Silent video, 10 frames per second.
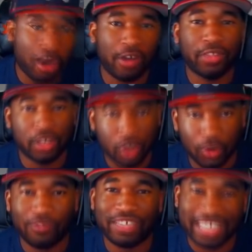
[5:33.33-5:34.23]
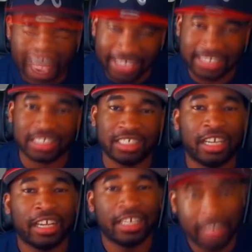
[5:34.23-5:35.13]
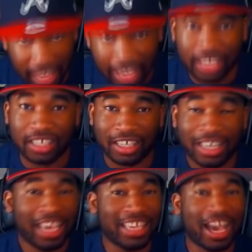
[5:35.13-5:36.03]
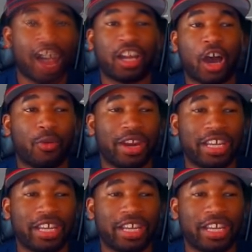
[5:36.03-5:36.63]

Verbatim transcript: of the notification gang. And y'all already